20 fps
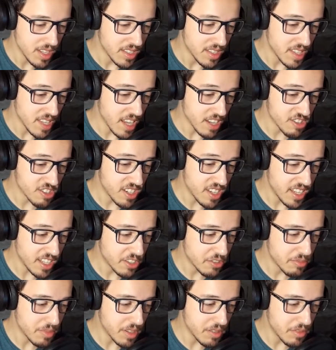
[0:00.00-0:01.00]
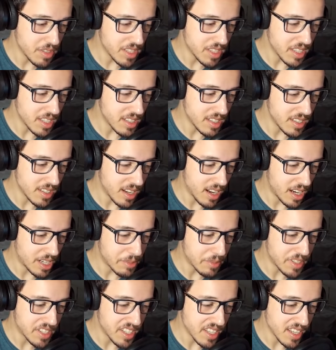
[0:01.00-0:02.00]
the action has to be within
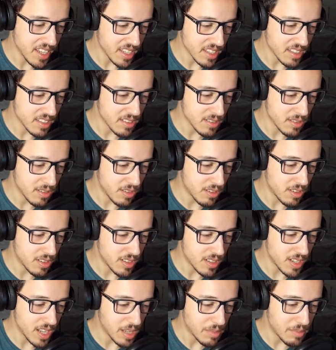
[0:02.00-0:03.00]
harm's length, or I